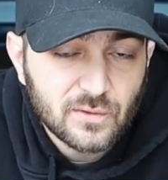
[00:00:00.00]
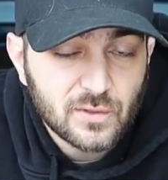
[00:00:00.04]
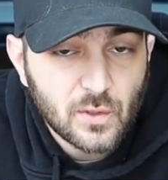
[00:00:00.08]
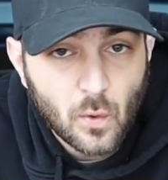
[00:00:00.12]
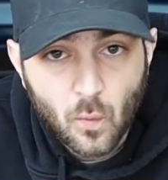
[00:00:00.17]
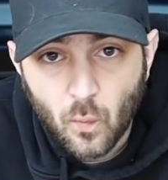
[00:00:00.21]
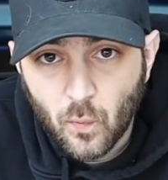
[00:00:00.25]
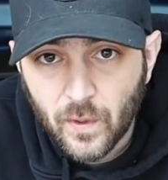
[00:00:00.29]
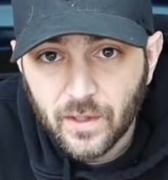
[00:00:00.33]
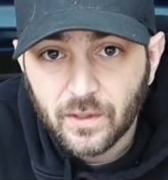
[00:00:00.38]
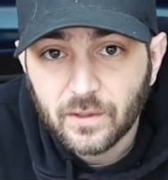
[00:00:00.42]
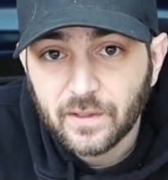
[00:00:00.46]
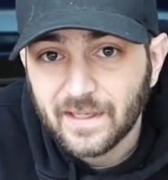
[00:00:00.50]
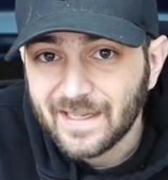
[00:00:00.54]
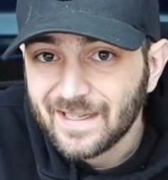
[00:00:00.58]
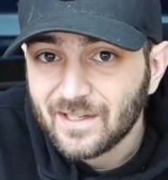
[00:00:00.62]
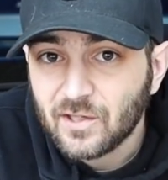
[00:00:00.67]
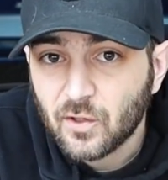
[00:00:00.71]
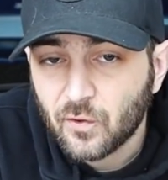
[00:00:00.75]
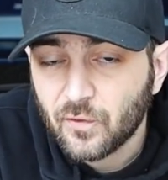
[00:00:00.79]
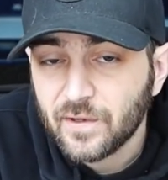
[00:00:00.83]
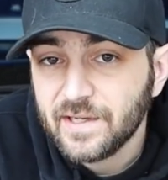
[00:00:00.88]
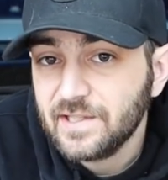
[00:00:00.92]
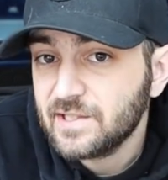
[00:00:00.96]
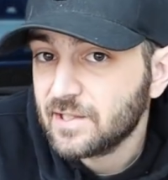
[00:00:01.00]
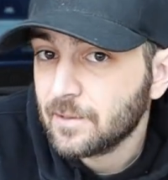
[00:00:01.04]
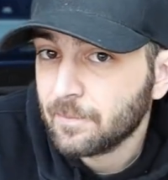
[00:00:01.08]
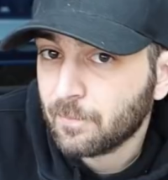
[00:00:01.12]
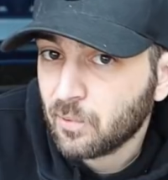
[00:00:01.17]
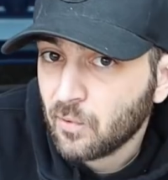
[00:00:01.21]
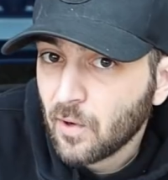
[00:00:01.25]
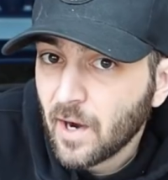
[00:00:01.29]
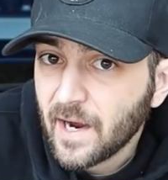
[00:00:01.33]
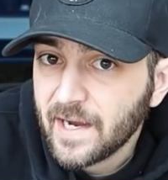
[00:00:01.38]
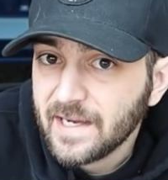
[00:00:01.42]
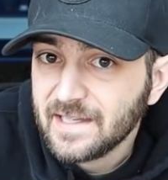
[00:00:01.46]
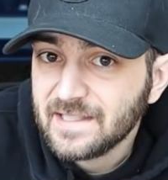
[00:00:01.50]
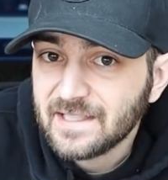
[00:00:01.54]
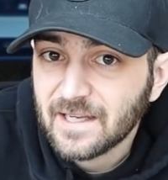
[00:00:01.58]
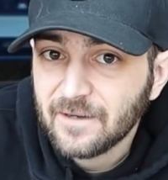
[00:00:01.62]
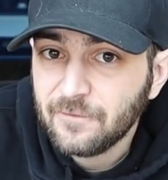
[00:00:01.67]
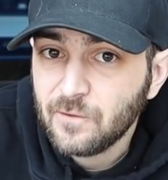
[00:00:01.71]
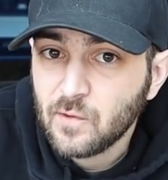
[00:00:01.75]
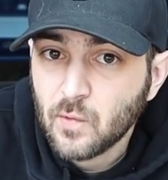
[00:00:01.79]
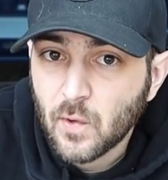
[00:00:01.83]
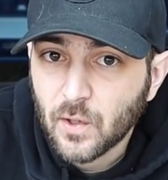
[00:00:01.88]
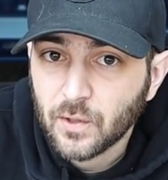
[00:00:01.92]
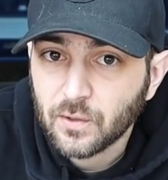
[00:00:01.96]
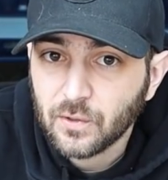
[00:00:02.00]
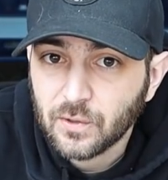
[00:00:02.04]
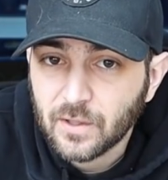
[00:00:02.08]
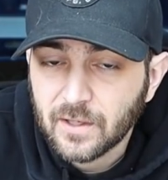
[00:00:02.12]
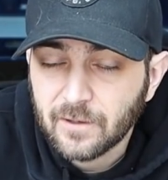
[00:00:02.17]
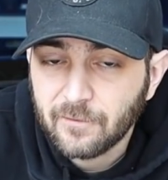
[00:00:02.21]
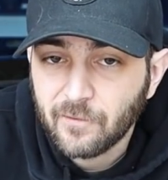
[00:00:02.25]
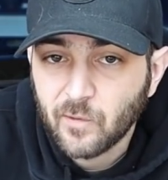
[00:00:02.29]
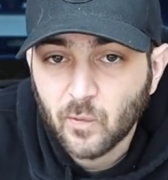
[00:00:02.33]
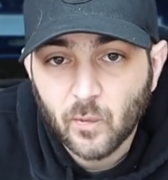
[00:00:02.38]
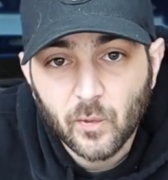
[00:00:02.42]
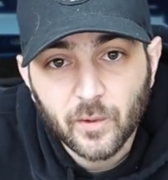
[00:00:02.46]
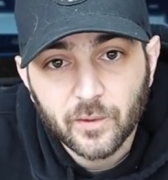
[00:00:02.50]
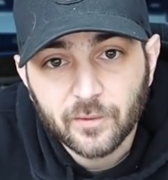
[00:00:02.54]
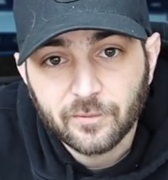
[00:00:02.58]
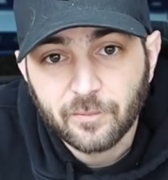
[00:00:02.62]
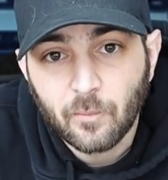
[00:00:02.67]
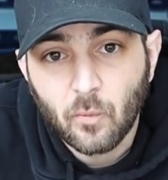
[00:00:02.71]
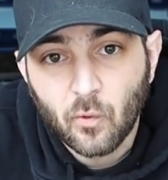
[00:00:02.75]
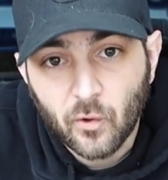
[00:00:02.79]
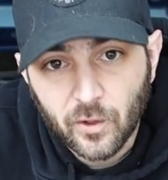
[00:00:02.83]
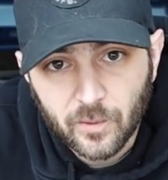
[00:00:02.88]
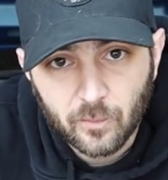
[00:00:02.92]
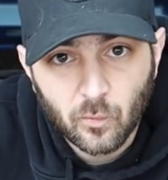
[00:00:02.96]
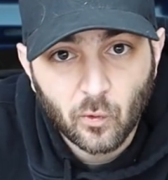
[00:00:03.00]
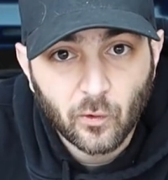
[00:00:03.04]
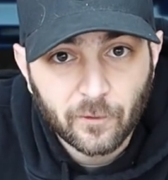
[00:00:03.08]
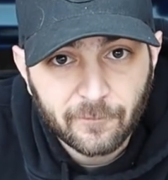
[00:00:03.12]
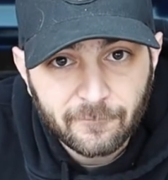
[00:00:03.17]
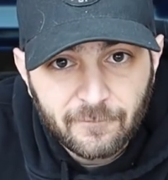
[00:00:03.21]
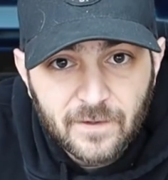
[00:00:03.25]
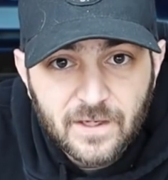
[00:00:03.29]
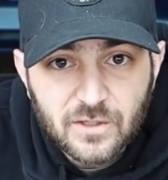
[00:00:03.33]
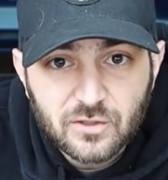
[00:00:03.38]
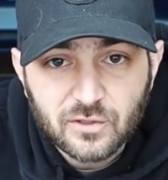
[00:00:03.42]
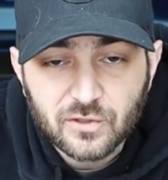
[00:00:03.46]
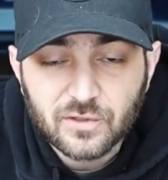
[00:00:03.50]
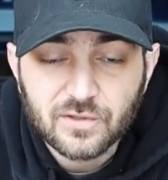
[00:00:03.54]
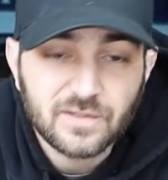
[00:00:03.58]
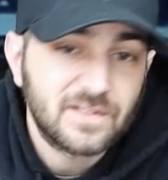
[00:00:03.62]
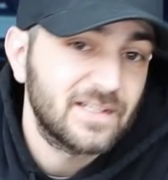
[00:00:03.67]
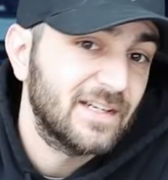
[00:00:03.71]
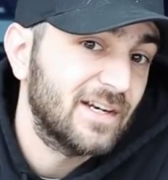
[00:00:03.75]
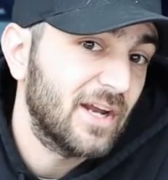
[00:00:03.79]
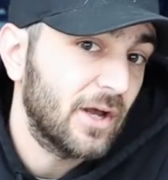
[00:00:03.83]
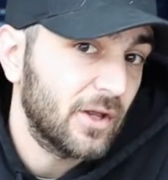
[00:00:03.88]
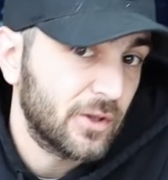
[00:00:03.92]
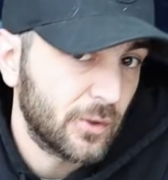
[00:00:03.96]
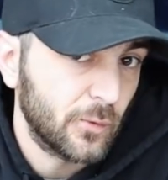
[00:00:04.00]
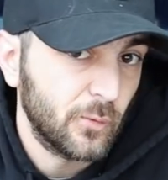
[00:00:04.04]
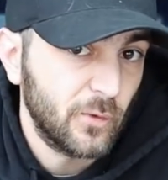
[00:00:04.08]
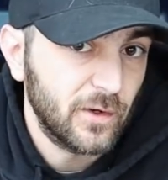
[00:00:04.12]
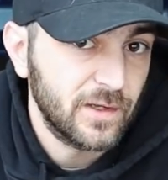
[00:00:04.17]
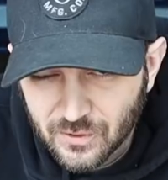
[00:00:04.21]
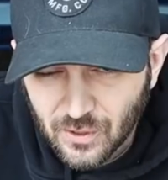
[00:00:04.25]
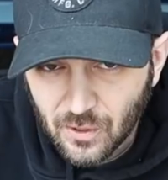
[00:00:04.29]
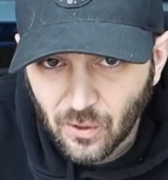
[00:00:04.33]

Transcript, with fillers: Us will increase the price if you are looking for one with more and more features than other ones.